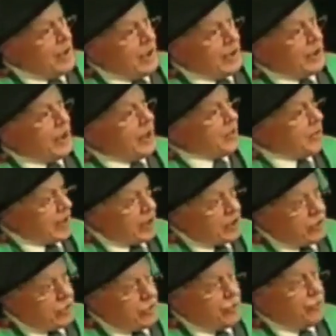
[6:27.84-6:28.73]
And I
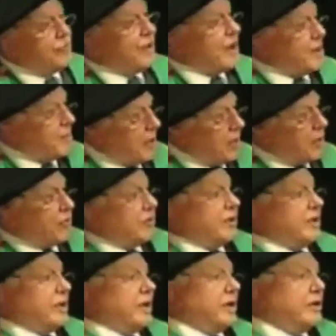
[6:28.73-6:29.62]
thank you very much
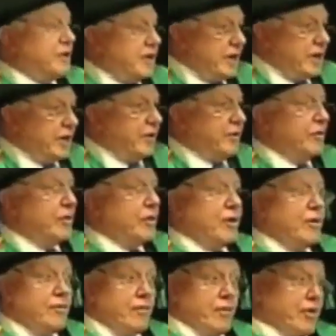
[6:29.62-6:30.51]
indeed
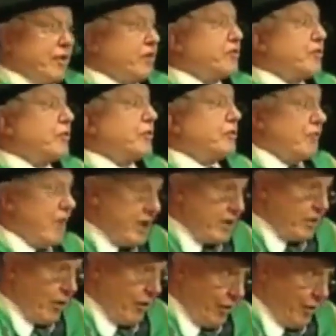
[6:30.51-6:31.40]
for this
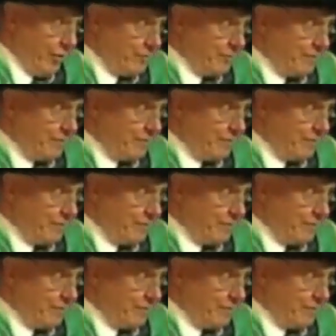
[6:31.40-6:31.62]
great honour.